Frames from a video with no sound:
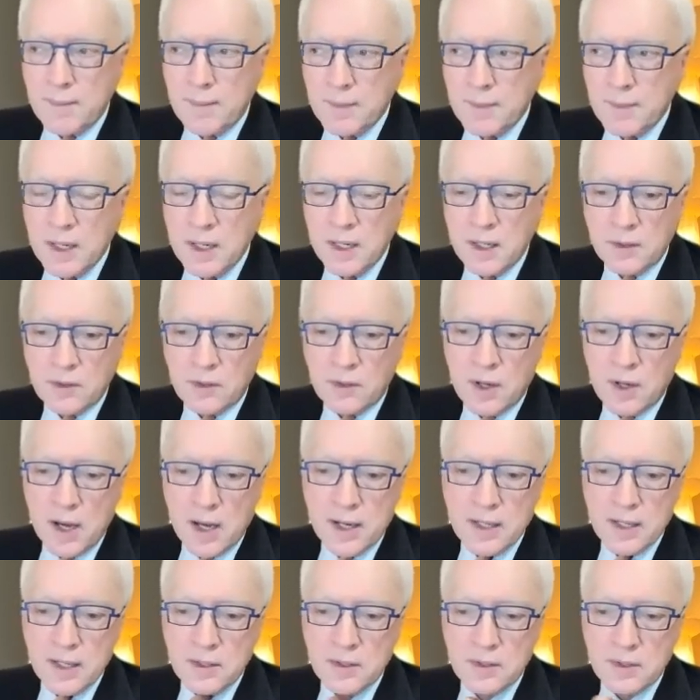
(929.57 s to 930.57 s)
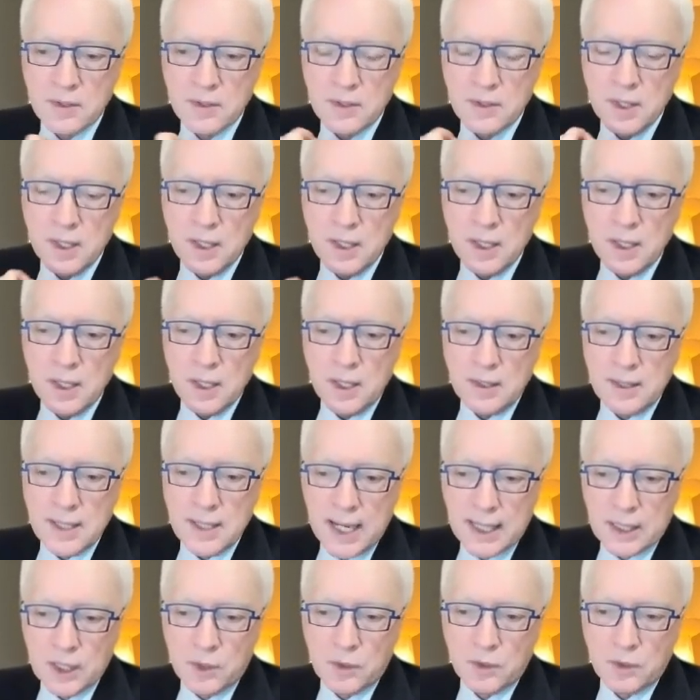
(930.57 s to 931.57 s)
I mean, it's got its
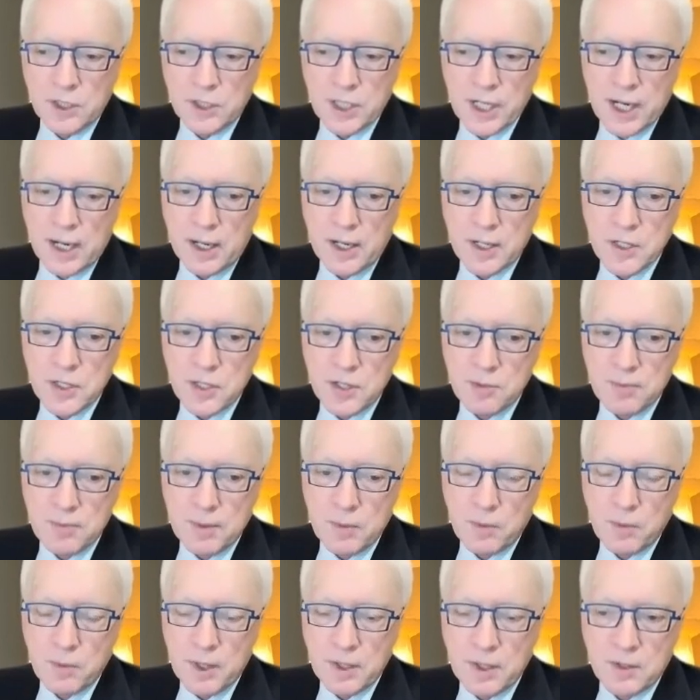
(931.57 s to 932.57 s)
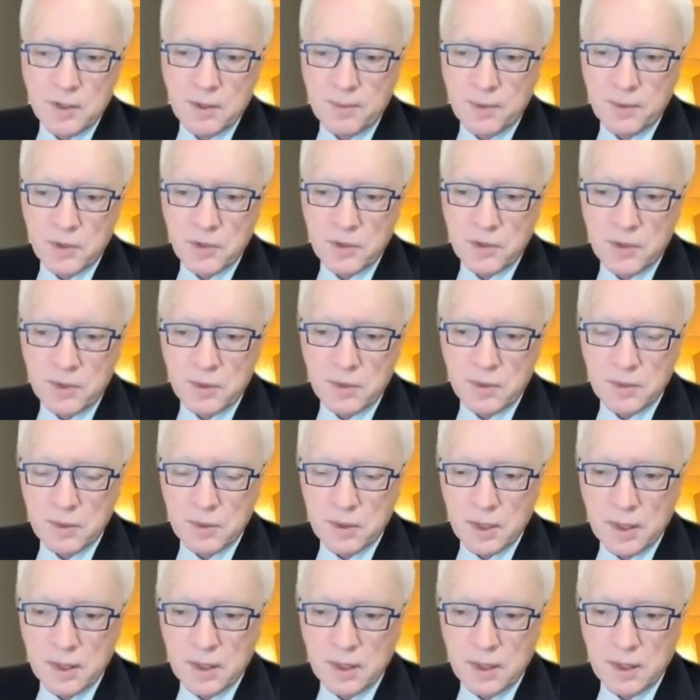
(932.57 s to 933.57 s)
technical challenges, but once a person,